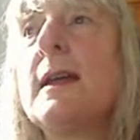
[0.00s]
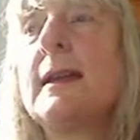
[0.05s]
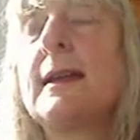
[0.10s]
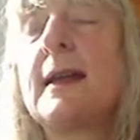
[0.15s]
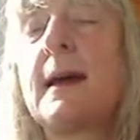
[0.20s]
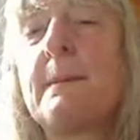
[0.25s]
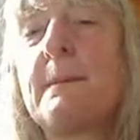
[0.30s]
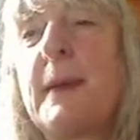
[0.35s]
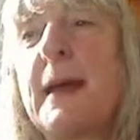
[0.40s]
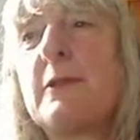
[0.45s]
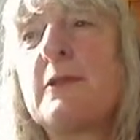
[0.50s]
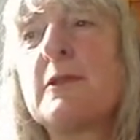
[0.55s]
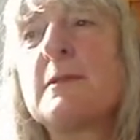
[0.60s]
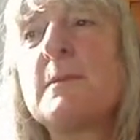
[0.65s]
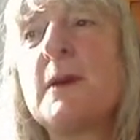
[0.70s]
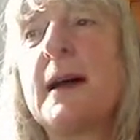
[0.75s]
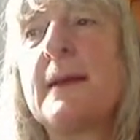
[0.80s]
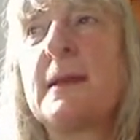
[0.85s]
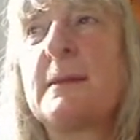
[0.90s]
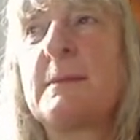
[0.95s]
Now bear in
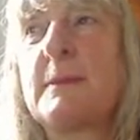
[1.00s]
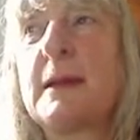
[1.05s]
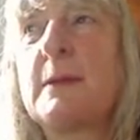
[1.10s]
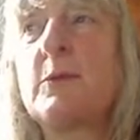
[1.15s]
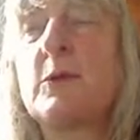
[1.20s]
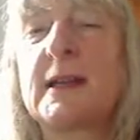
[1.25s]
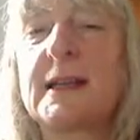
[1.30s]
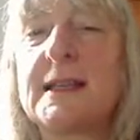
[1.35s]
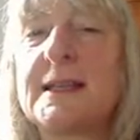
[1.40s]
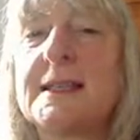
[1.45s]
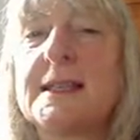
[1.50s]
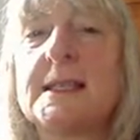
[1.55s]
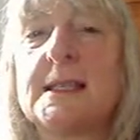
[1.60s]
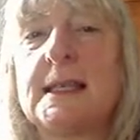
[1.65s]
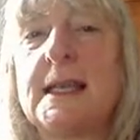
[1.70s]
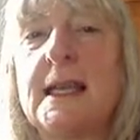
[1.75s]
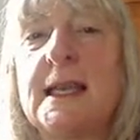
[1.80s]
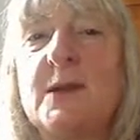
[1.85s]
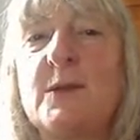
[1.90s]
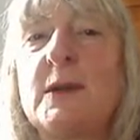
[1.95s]
mind that people can
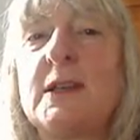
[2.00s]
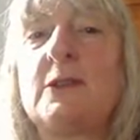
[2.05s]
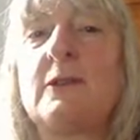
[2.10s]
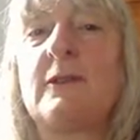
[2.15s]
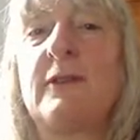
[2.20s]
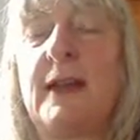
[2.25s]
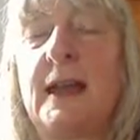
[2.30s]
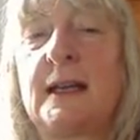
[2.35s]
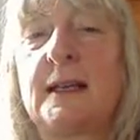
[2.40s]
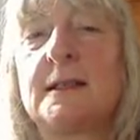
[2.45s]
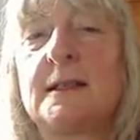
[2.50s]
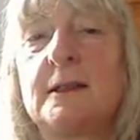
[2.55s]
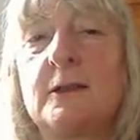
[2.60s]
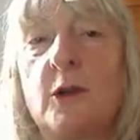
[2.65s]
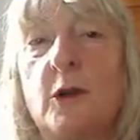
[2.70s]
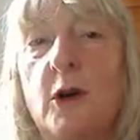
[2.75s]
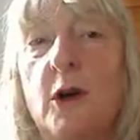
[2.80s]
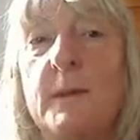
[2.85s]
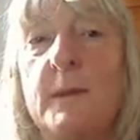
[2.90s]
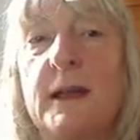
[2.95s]
see when you've edited
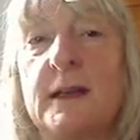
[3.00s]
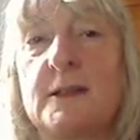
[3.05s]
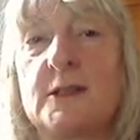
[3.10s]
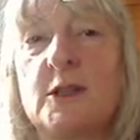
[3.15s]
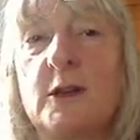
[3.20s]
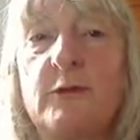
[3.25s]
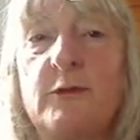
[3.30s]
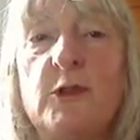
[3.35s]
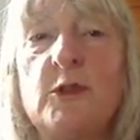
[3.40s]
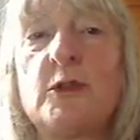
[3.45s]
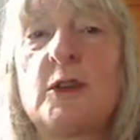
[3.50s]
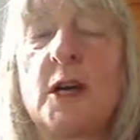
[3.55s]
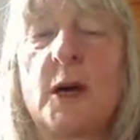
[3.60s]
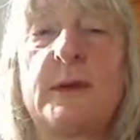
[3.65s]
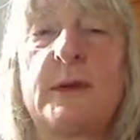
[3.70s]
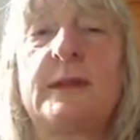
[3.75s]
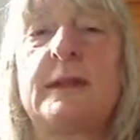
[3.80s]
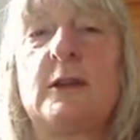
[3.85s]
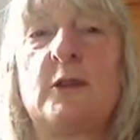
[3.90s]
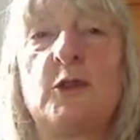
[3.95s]
the comment. So if you go
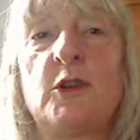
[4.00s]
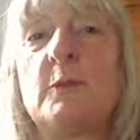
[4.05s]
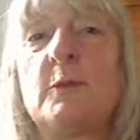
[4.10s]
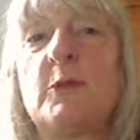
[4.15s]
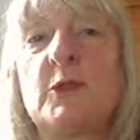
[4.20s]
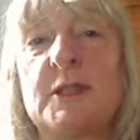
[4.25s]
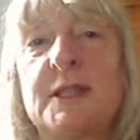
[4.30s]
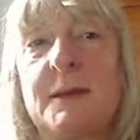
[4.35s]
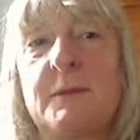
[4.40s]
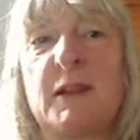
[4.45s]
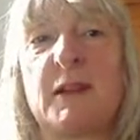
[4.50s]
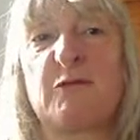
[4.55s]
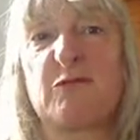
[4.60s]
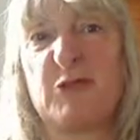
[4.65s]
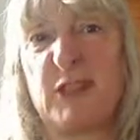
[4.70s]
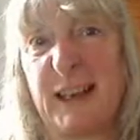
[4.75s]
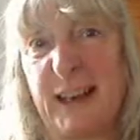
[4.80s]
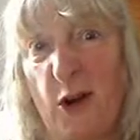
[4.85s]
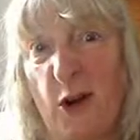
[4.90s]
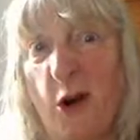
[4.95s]
in there and you put something
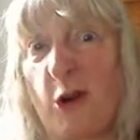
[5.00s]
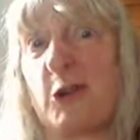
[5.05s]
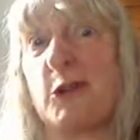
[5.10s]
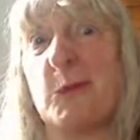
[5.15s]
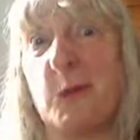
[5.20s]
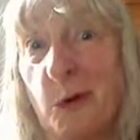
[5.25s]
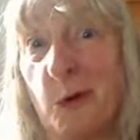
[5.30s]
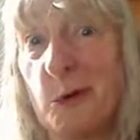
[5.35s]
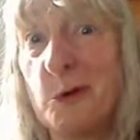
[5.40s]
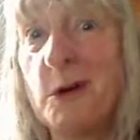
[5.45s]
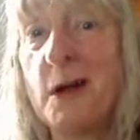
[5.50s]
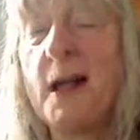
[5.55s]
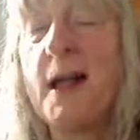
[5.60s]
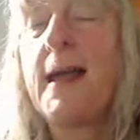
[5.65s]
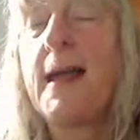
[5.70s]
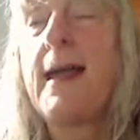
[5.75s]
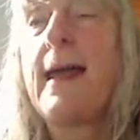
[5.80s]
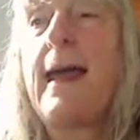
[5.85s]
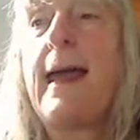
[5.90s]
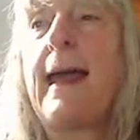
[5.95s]
really horrible
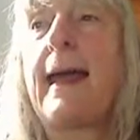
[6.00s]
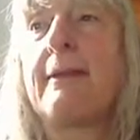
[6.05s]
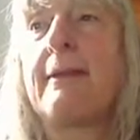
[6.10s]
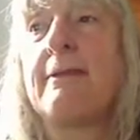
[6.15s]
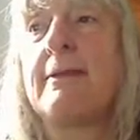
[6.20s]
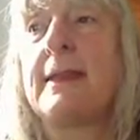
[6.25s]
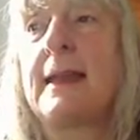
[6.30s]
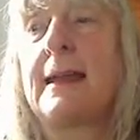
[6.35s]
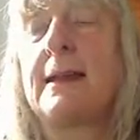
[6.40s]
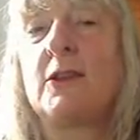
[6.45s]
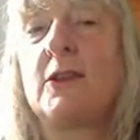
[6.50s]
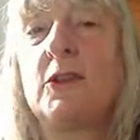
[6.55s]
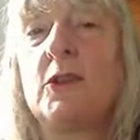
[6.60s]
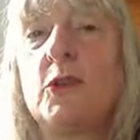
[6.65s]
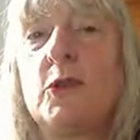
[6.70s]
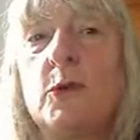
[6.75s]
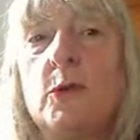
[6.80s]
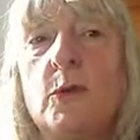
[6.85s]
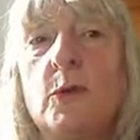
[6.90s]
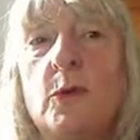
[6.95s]
and then
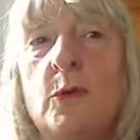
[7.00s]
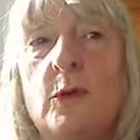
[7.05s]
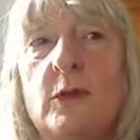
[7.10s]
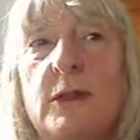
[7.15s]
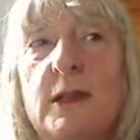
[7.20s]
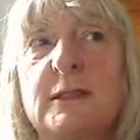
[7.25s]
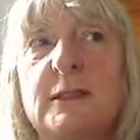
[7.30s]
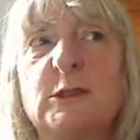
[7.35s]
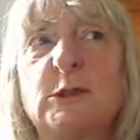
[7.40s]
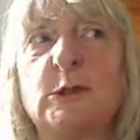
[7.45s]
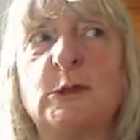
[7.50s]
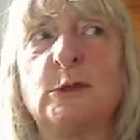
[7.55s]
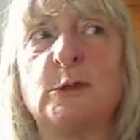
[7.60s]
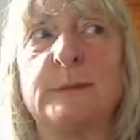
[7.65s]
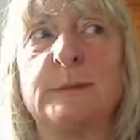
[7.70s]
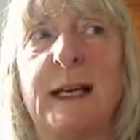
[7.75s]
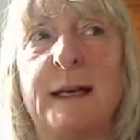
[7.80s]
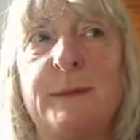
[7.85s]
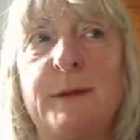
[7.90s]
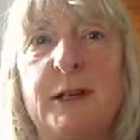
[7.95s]
you think, oh,
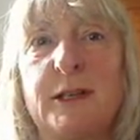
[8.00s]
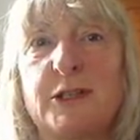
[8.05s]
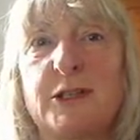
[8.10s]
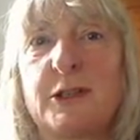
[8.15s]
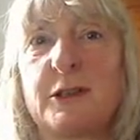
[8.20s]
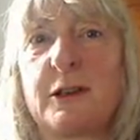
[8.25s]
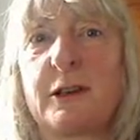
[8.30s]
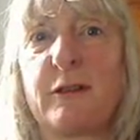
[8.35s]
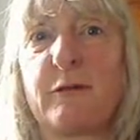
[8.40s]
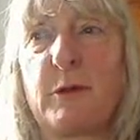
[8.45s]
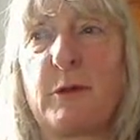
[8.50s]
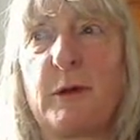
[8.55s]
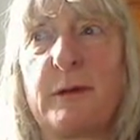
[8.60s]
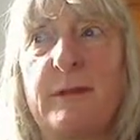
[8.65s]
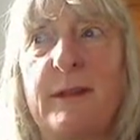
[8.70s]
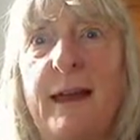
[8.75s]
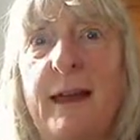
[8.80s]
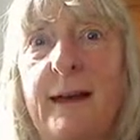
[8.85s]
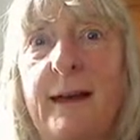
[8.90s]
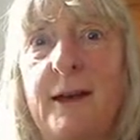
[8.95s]
maybe I shouldn't have put
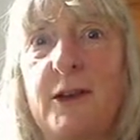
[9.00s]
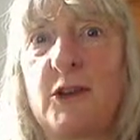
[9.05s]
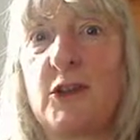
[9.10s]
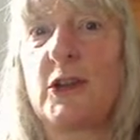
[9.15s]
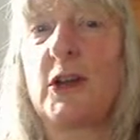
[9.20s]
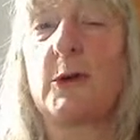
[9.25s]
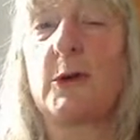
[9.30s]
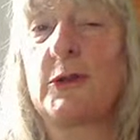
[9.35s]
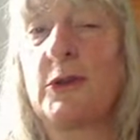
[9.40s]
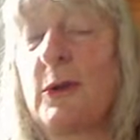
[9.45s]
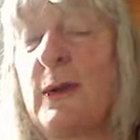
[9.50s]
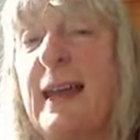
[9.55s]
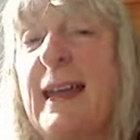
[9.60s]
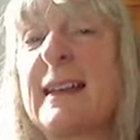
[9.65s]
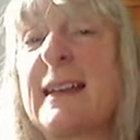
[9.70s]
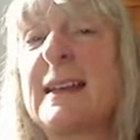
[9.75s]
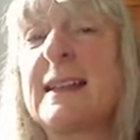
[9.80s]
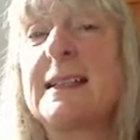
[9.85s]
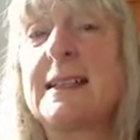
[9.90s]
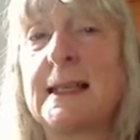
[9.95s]
that, and you go and you
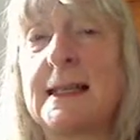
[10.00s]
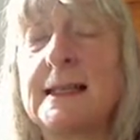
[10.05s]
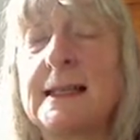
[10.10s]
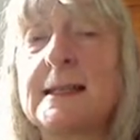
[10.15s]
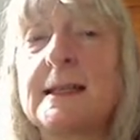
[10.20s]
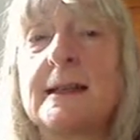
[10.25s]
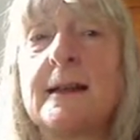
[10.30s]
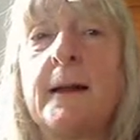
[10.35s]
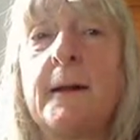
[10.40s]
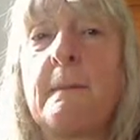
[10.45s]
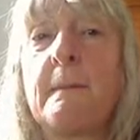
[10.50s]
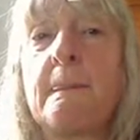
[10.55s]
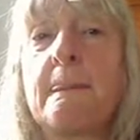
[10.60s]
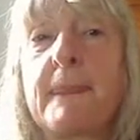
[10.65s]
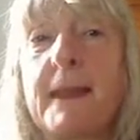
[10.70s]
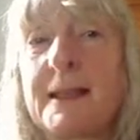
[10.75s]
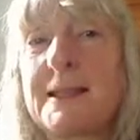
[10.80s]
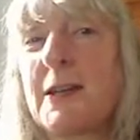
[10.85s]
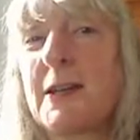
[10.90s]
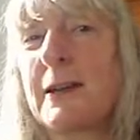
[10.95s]
edit it,
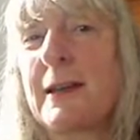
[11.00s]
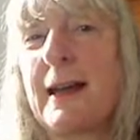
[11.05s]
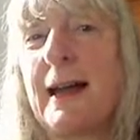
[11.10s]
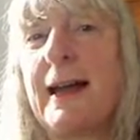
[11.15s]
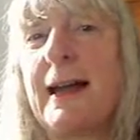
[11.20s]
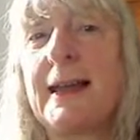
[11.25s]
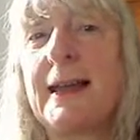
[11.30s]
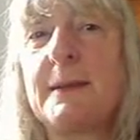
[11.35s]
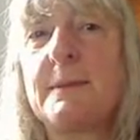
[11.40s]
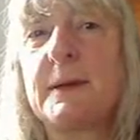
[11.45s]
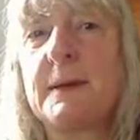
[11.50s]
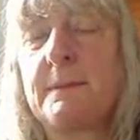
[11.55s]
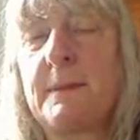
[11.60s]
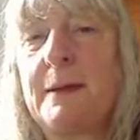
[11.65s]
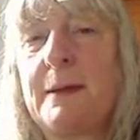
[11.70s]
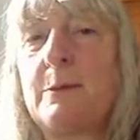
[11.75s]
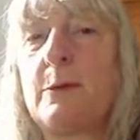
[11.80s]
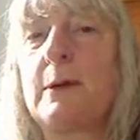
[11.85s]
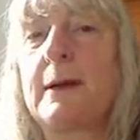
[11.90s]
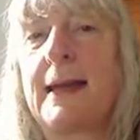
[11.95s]
that's okay, but
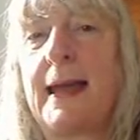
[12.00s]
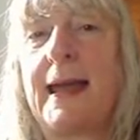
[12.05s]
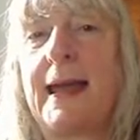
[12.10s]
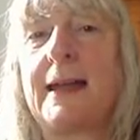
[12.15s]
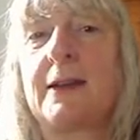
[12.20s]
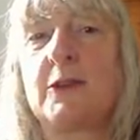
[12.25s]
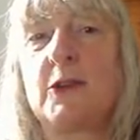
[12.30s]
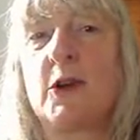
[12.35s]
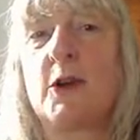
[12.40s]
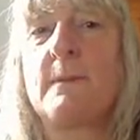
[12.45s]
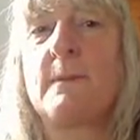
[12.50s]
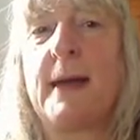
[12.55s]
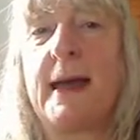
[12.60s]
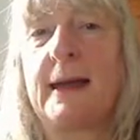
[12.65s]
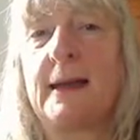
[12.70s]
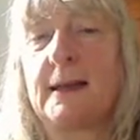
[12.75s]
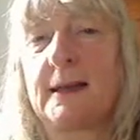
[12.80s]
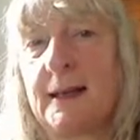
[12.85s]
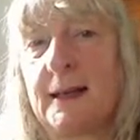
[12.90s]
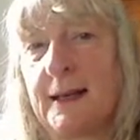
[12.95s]
people can go
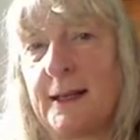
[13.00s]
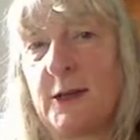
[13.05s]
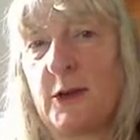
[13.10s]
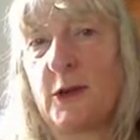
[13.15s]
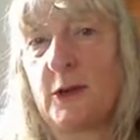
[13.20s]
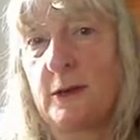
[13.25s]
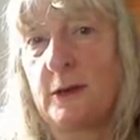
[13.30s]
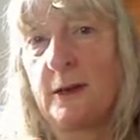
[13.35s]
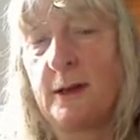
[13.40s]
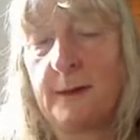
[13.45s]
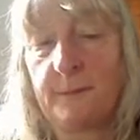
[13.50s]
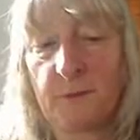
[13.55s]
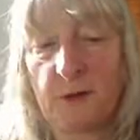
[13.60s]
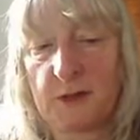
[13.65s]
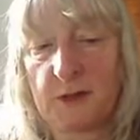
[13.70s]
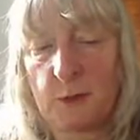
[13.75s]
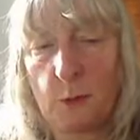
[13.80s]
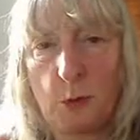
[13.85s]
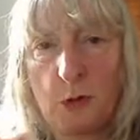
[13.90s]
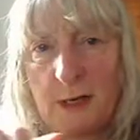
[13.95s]
back and click on,
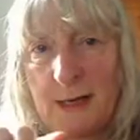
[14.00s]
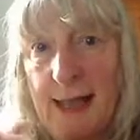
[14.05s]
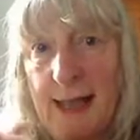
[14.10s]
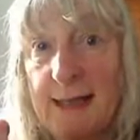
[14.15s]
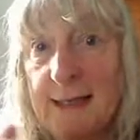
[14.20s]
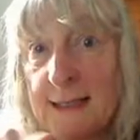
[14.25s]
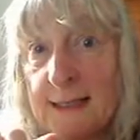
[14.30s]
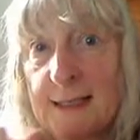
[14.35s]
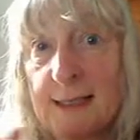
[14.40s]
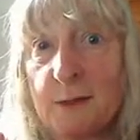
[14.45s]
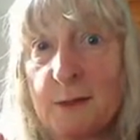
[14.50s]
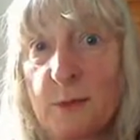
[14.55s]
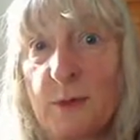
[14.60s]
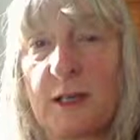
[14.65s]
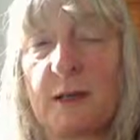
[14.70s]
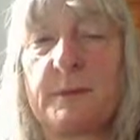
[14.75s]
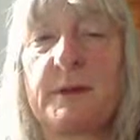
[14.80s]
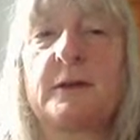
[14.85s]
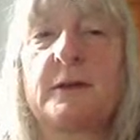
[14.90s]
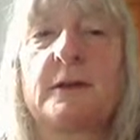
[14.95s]
because the word edited
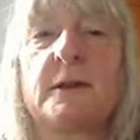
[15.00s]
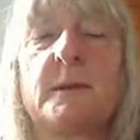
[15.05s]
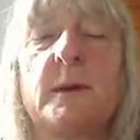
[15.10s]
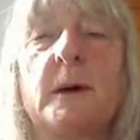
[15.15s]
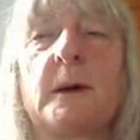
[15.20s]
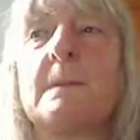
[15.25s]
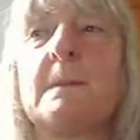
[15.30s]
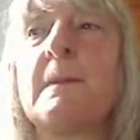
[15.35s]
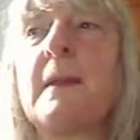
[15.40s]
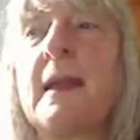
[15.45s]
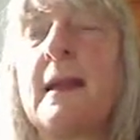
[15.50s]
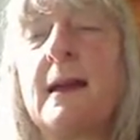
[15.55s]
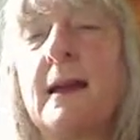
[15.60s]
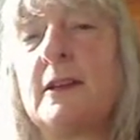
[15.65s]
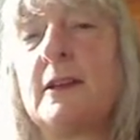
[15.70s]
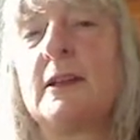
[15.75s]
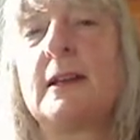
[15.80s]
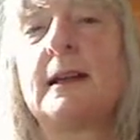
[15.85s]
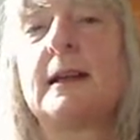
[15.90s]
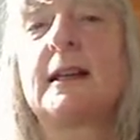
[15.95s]
will appear at the bottom,
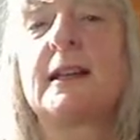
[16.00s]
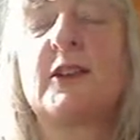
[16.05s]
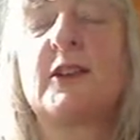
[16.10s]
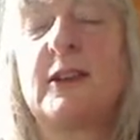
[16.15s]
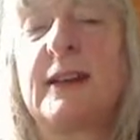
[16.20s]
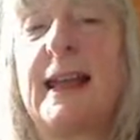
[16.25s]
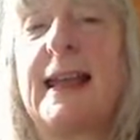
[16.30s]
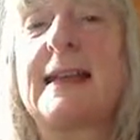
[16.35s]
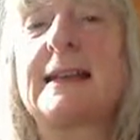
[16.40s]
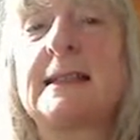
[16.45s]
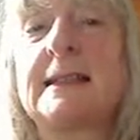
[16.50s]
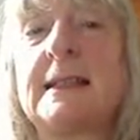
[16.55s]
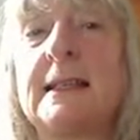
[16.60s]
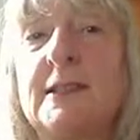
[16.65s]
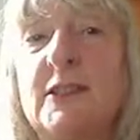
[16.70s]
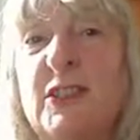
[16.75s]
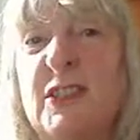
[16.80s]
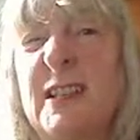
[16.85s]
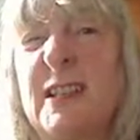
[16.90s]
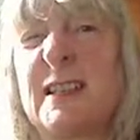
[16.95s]
and you can click on
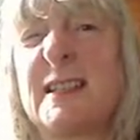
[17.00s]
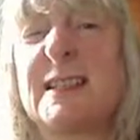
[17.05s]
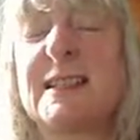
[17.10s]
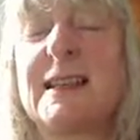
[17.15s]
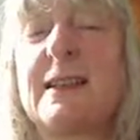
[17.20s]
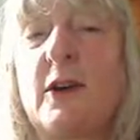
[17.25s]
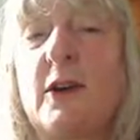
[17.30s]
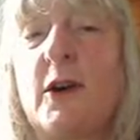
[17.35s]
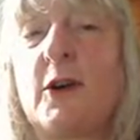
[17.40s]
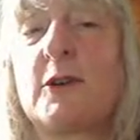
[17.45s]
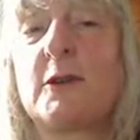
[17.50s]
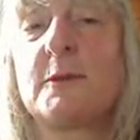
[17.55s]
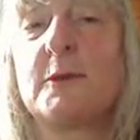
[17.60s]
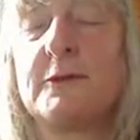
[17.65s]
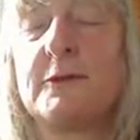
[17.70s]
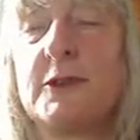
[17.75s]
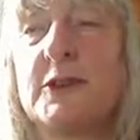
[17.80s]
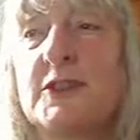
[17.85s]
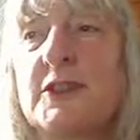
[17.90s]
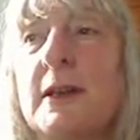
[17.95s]
edited and you can see the horrible
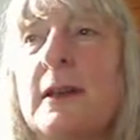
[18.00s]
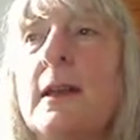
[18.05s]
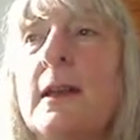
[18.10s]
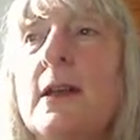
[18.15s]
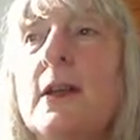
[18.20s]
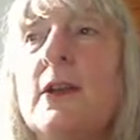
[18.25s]
version.